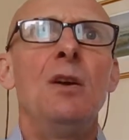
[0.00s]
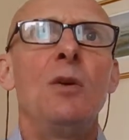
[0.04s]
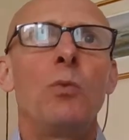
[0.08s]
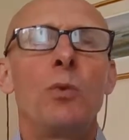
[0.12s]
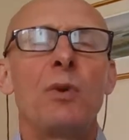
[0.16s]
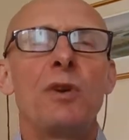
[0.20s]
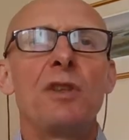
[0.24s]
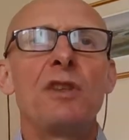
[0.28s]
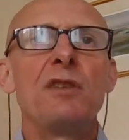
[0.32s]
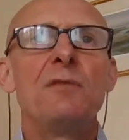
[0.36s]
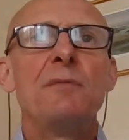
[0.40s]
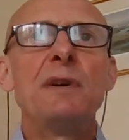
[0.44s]

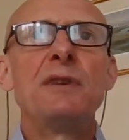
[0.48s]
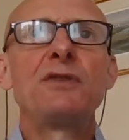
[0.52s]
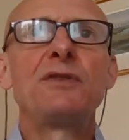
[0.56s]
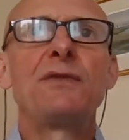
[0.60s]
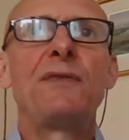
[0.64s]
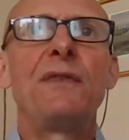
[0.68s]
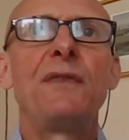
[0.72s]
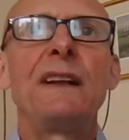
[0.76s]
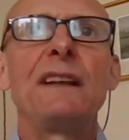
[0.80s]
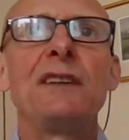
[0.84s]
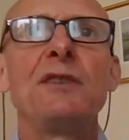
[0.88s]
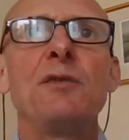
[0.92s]
One of the most
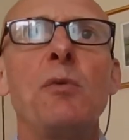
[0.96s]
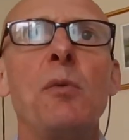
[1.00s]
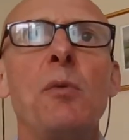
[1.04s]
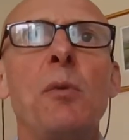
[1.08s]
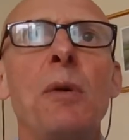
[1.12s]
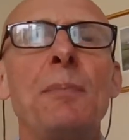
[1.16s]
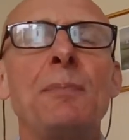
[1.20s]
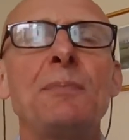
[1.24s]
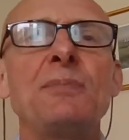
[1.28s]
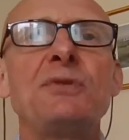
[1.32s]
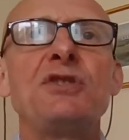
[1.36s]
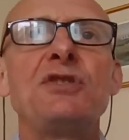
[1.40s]
valuable
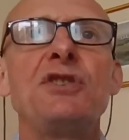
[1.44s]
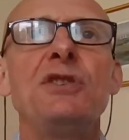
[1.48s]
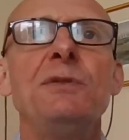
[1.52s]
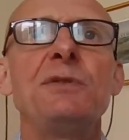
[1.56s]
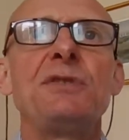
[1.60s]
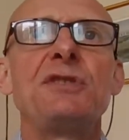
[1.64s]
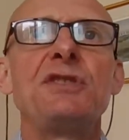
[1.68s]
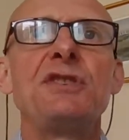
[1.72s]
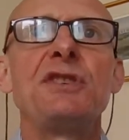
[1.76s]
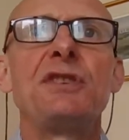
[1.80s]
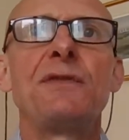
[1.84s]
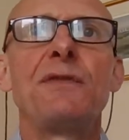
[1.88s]

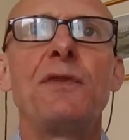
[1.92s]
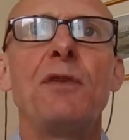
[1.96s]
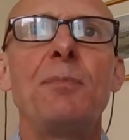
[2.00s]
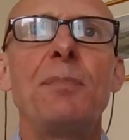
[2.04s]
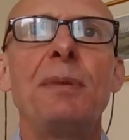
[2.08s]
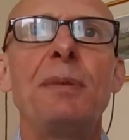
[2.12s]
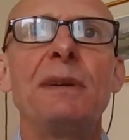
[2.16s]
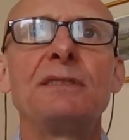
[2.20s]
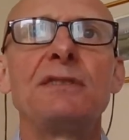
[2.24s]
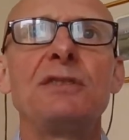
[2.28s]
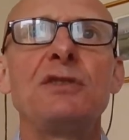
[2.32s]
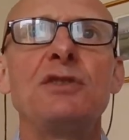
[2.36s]
opportunities for
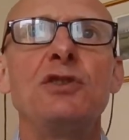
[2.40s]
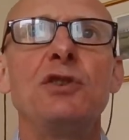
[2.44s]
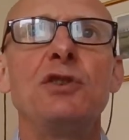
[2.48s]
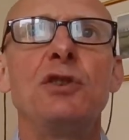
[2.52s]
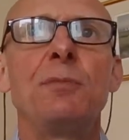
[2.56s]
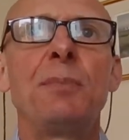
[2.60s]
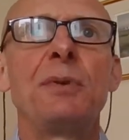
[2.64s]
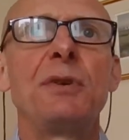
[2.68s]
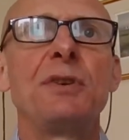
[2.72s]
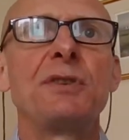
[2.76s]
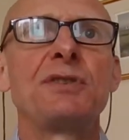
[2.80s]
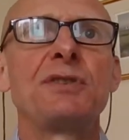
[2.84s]
building your
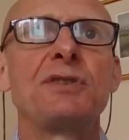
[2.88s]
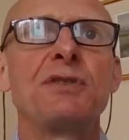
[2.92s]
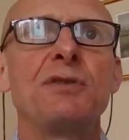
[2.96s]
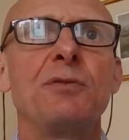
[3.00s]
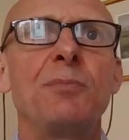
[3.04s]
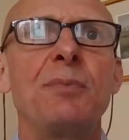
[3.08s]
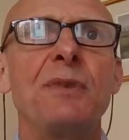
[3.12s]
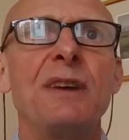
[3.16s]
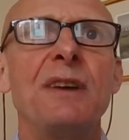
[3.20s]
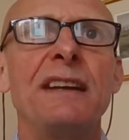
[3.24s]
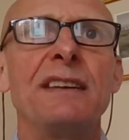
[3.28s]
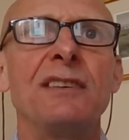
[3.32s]
personal
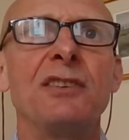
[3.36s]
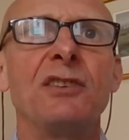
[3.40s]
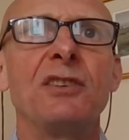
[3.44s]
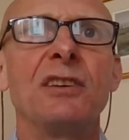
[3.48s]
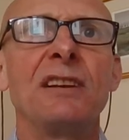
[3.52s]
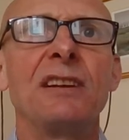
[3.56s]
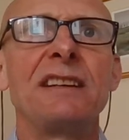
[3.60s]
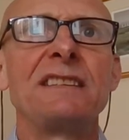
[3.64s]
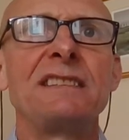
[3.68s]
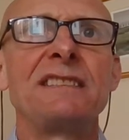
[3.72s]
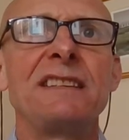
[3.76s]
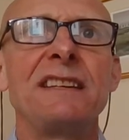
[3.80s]
brand on
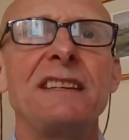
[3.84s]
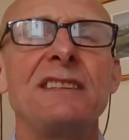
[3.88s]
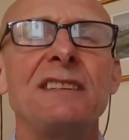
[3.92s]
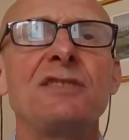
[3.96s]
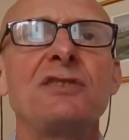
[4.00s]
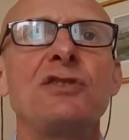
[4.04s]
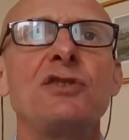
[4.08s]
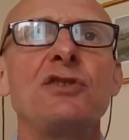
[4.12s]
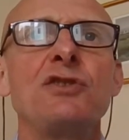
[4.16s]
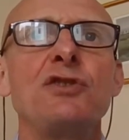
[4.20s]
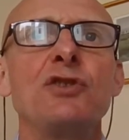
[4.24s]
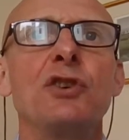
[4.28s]
LinkedIn
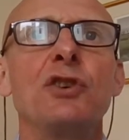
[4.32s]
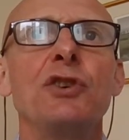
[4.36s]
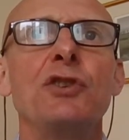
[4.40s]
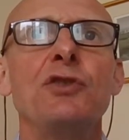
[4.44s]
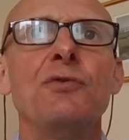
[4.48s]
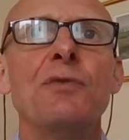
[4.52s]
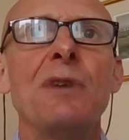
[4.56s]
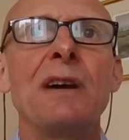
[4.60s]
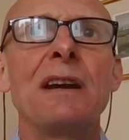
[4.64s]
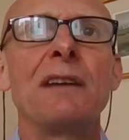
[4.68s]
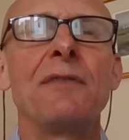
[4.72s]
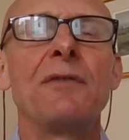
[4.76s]
is to join
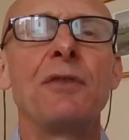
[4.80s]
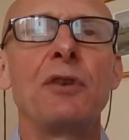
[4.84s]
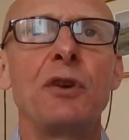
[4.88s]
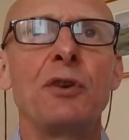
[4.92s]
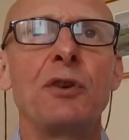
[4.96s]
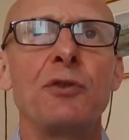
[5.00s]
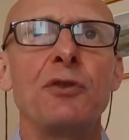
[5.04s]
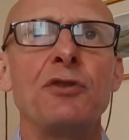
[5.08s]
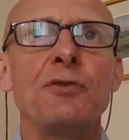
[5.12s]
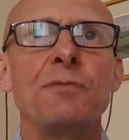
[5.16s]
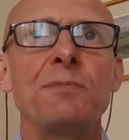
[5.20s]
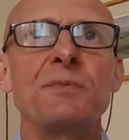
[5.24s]
relevant
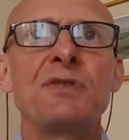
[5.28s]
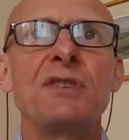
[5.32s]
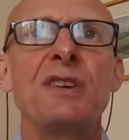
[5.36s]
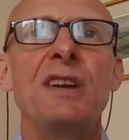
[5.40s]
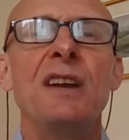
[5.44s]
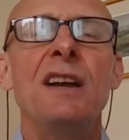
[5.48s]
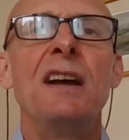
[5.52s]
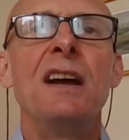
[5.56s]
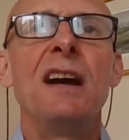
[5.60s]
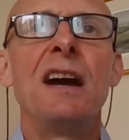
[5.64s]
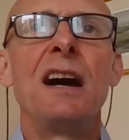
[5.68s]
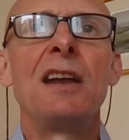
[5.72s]
groups
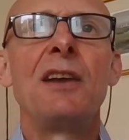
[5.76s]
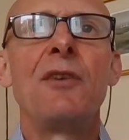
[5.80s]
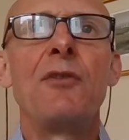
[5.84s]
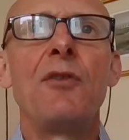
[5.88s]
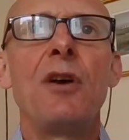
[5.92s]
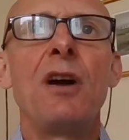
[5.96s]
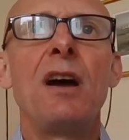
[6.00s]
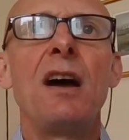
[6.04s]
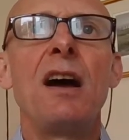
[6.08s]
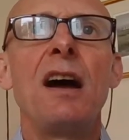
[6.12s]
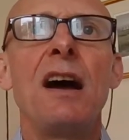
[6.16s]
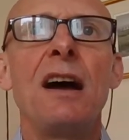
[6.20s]
and
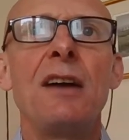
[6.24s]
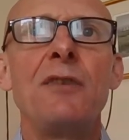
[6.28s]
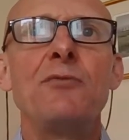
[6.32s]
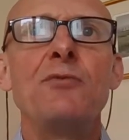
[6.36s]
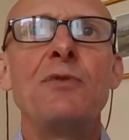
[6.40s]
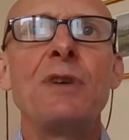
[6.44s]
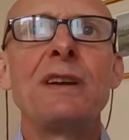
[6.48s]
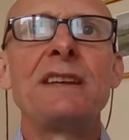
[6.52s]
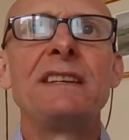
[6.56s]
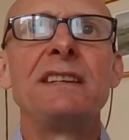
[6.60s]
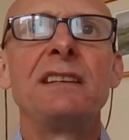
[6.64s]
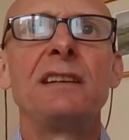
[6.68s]

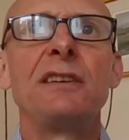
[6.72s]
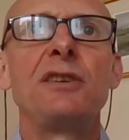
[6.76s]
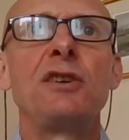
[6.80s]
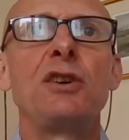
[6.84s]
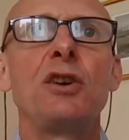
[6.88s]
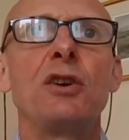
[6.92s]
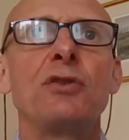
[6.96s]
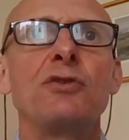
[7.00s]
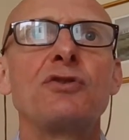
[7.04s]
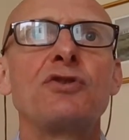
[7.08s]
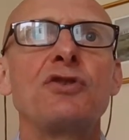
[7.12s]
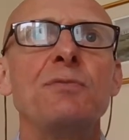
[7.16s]
regularly
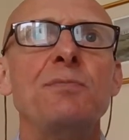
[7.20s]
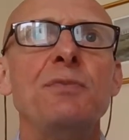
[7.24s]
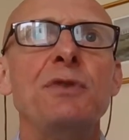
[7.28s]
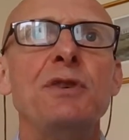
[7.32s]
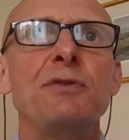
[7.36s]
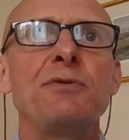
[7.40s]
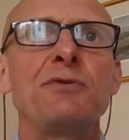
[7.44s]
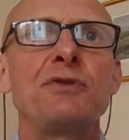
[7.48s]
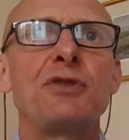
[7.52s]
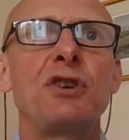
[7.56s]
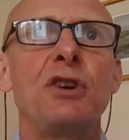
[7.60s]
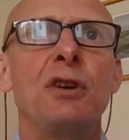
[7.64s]

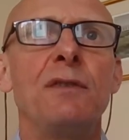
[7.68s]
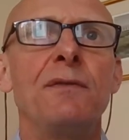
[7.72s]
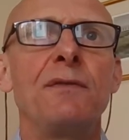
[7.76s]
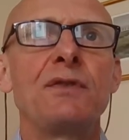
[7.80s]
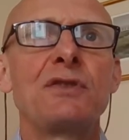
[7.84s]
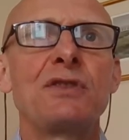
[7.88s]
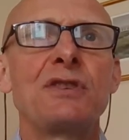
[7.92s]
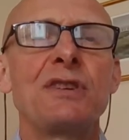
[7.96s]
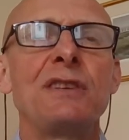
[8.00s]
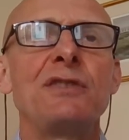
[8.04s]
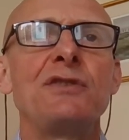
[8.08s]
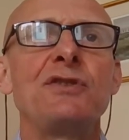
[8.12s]
contribute to
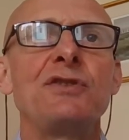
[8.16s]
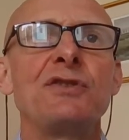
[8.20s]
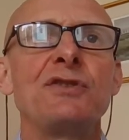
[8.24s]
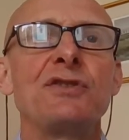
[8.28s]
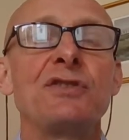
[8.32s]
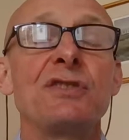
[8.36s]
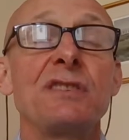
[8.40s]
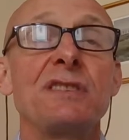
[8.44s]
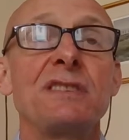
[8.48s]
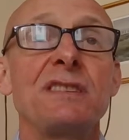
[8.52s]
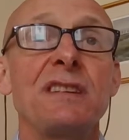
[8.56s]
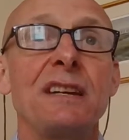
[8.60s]
conversations
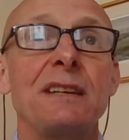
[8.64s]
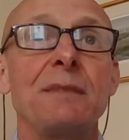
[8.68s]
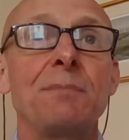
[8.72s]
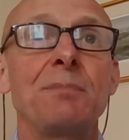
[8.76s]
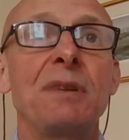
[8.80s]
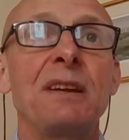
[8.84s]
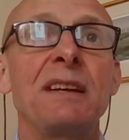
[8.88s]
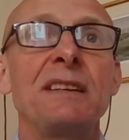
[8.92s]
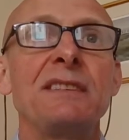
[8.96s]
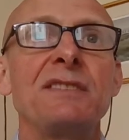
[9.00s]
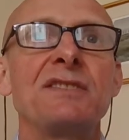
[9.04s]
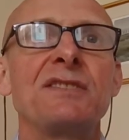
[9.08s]
that take
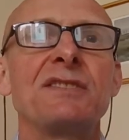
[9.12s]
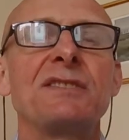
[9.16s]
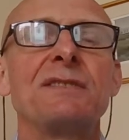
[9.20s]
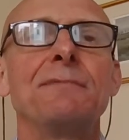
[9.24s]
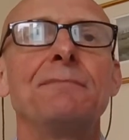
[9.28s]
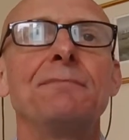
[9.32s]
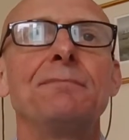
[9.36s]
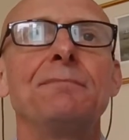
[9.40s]
place.